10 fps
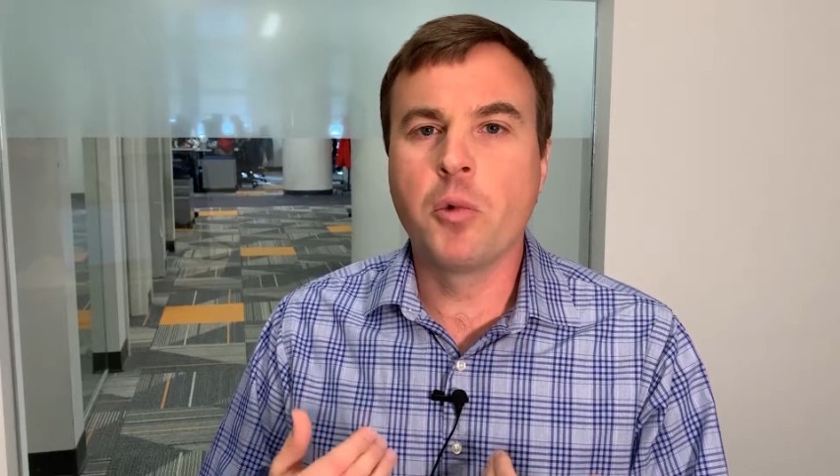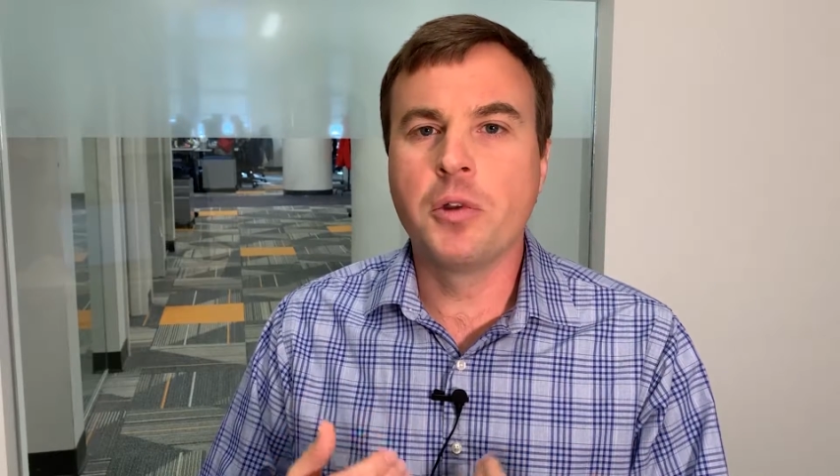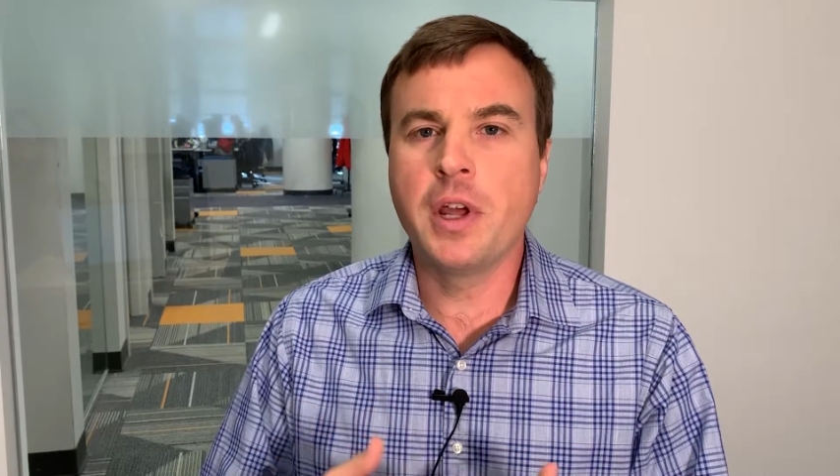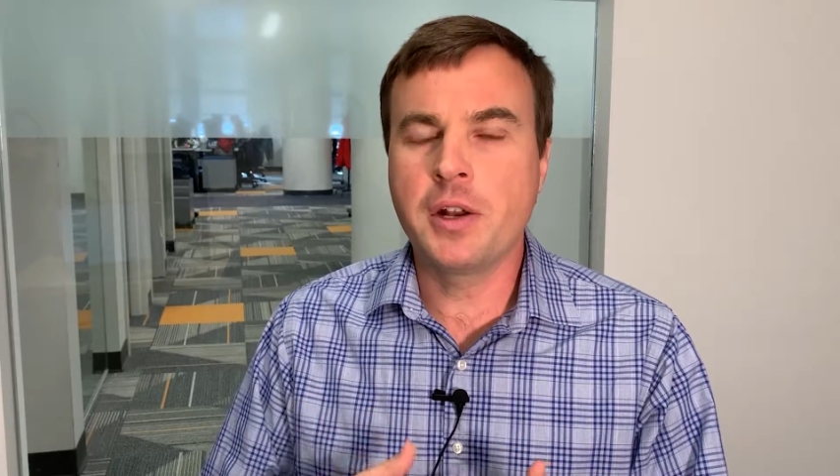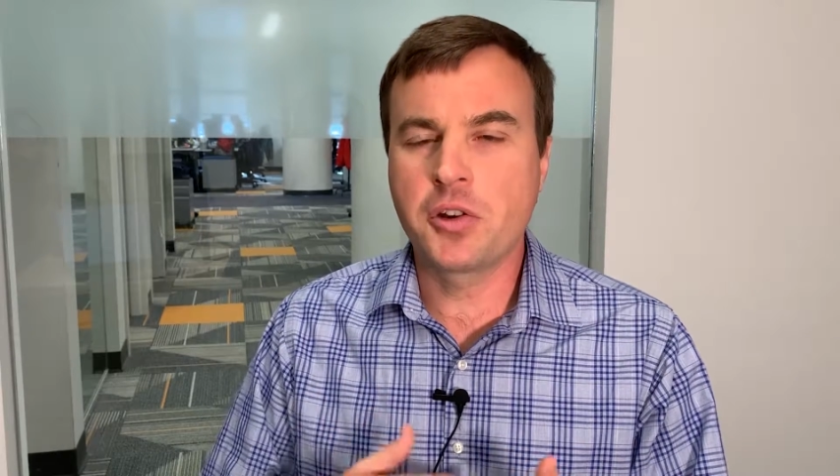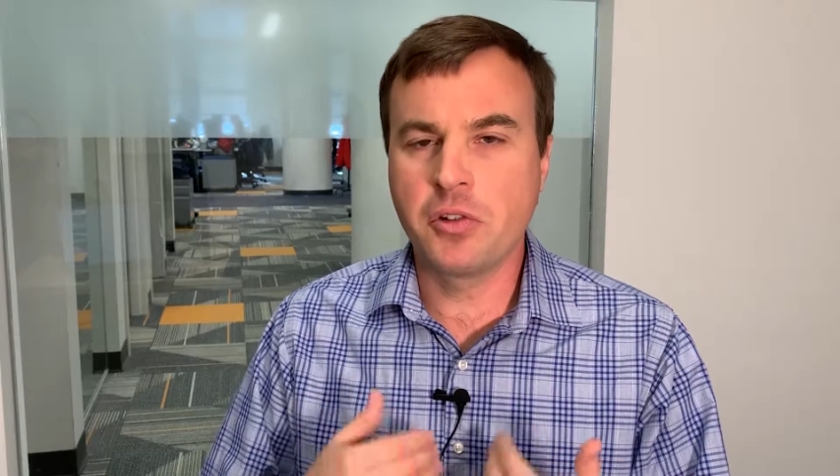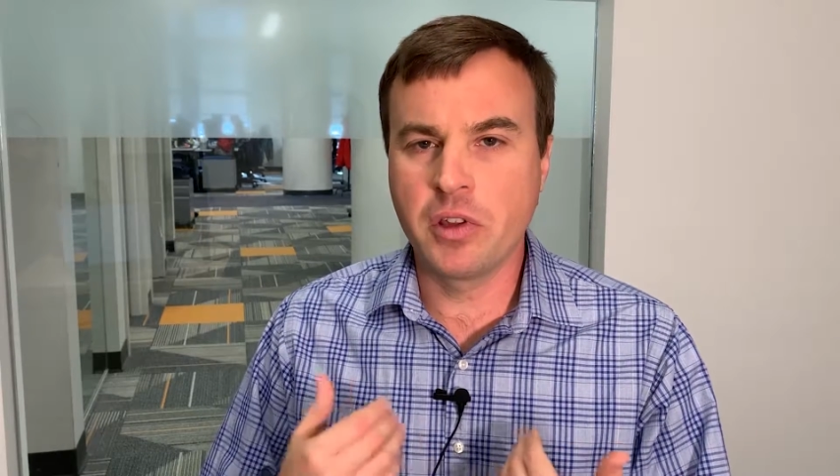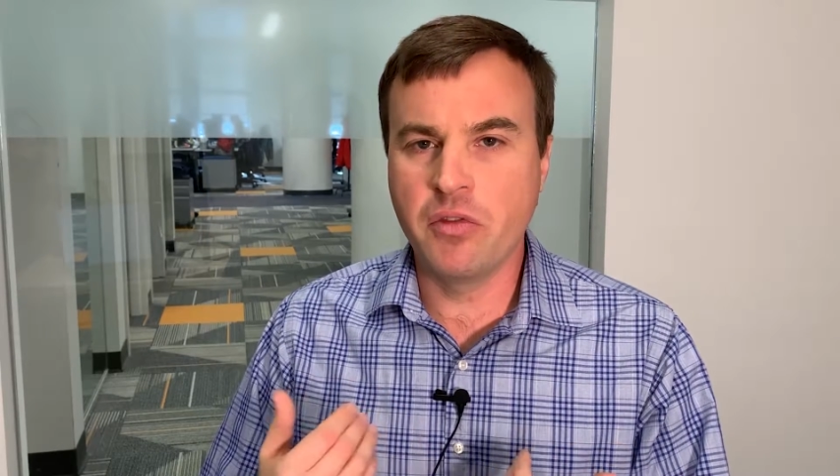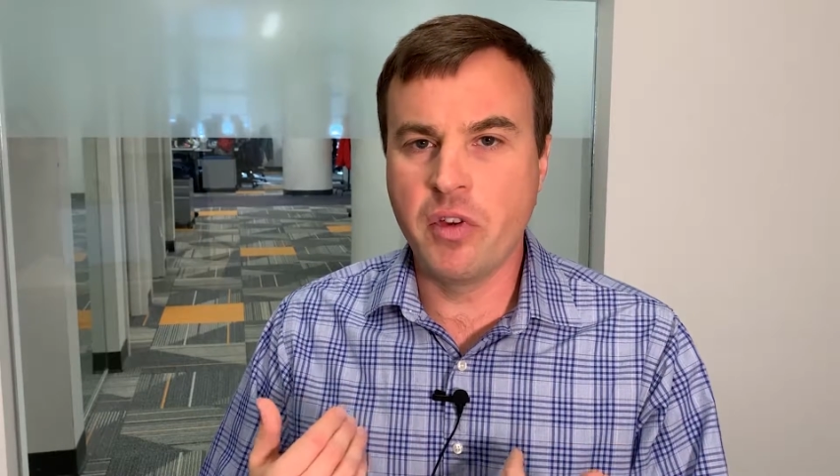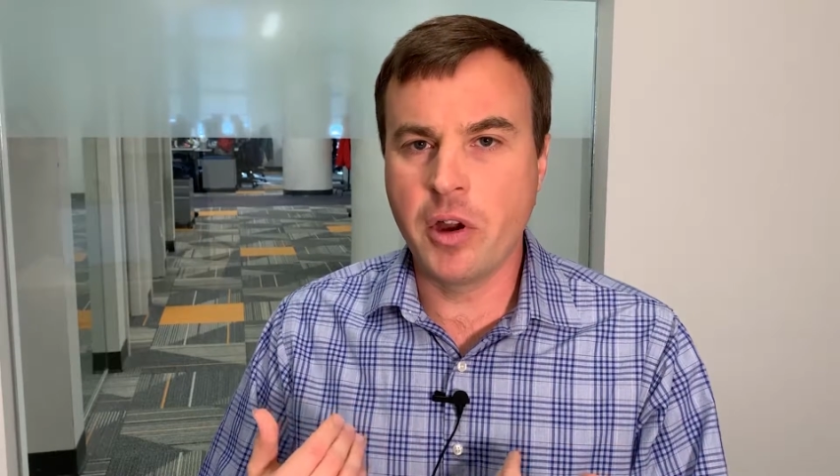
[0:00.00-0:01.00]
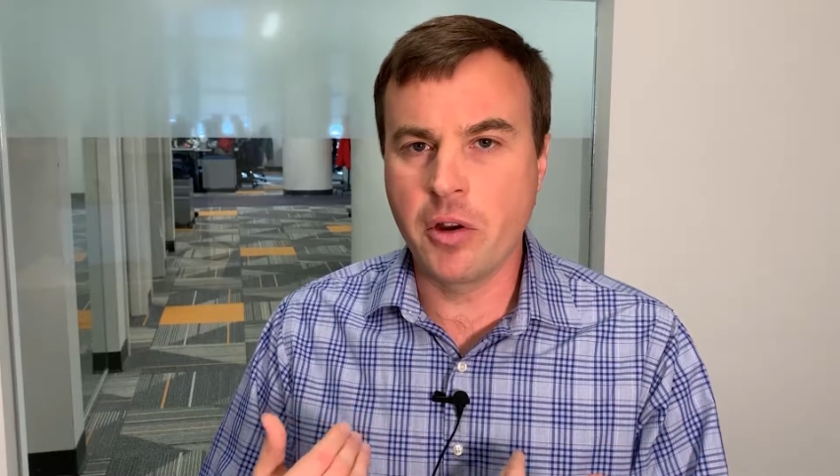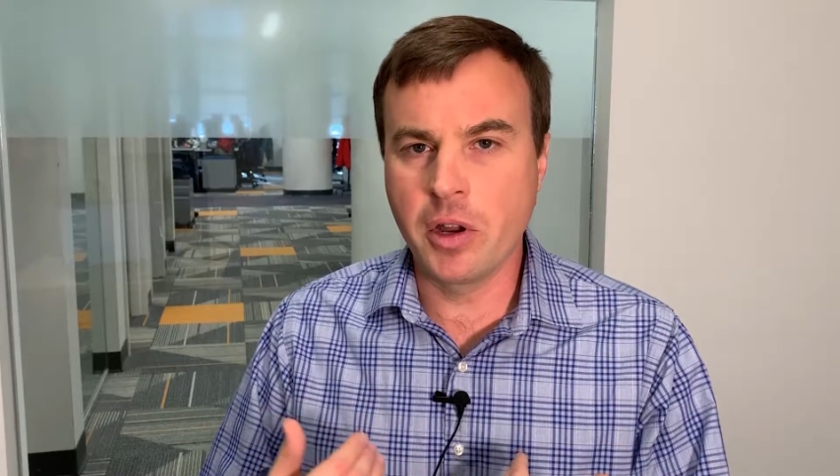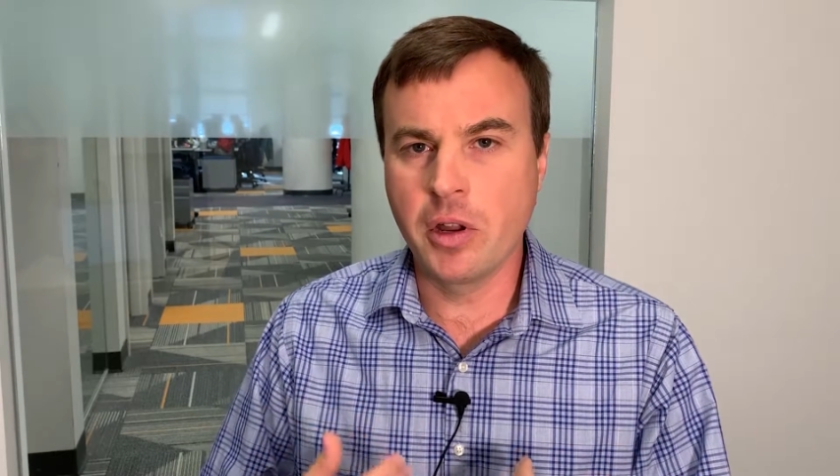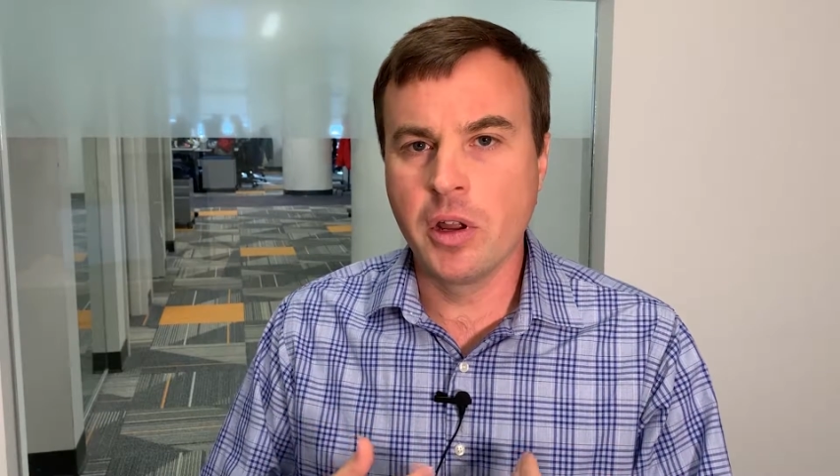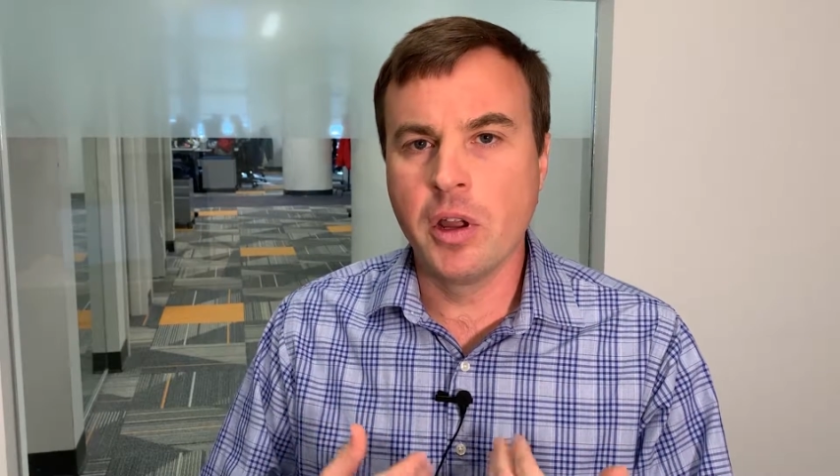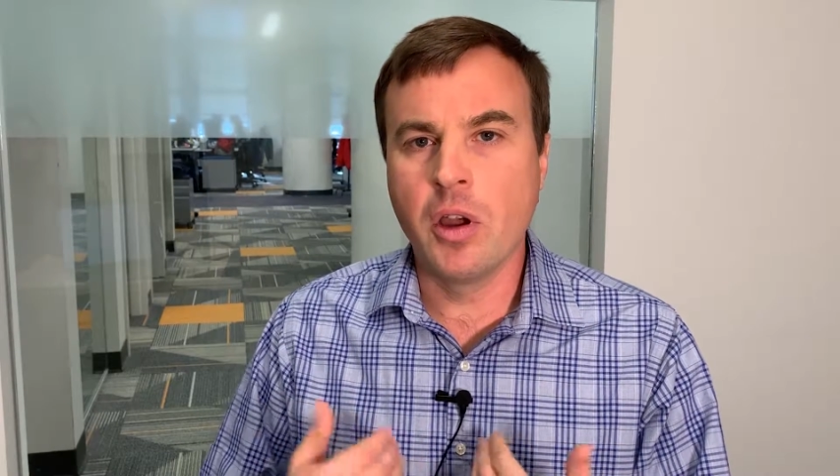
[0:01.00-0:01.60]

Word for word: will naturally vary